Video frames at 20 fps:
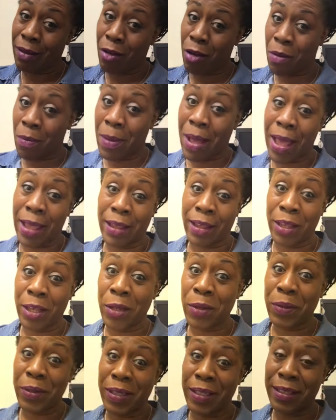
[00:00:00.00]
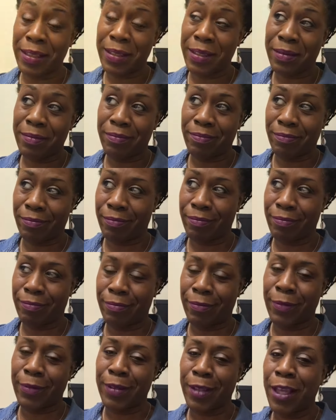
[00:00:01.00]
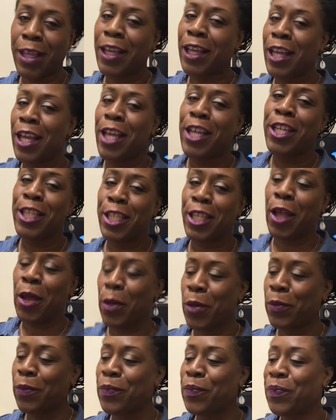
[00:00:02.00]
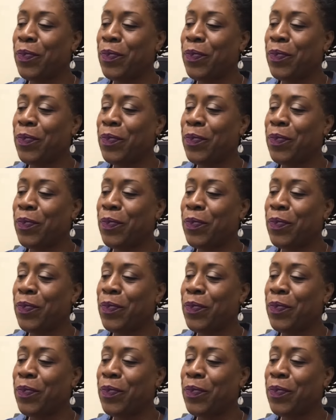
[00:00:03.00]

on my unit so